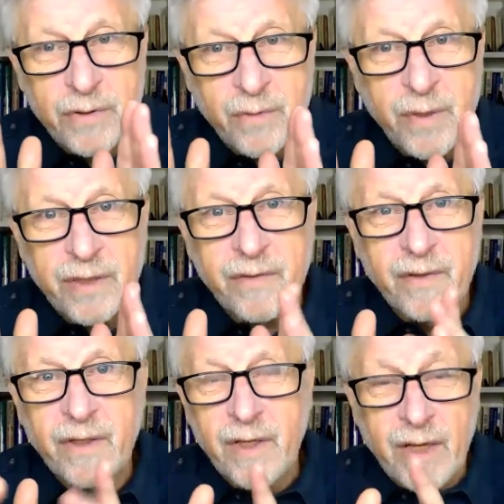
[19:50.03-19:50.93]
at
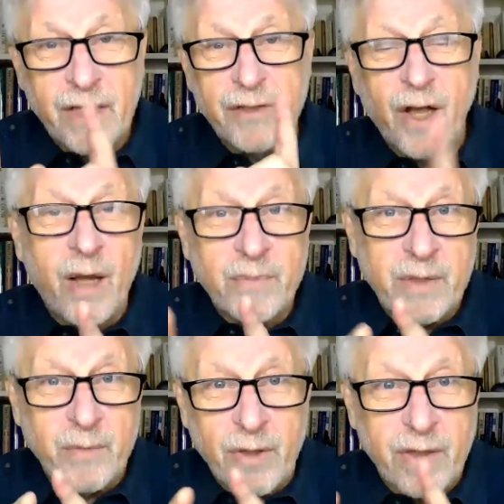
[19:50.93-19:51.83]
optimal at
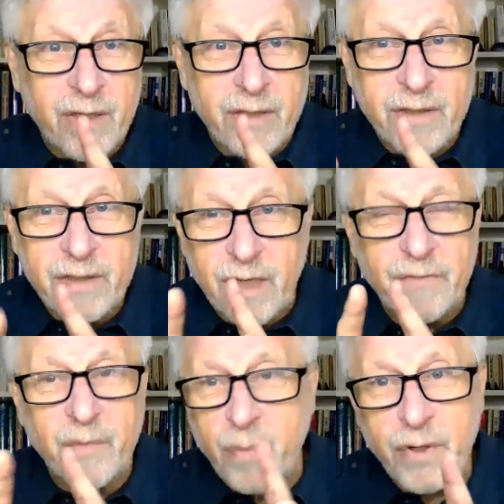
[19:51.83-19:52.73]

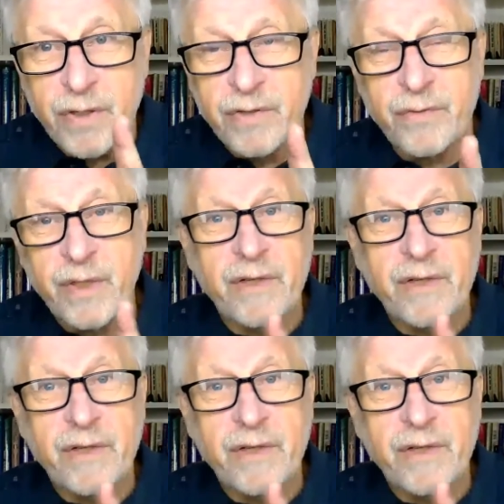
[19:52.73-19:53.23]
7.35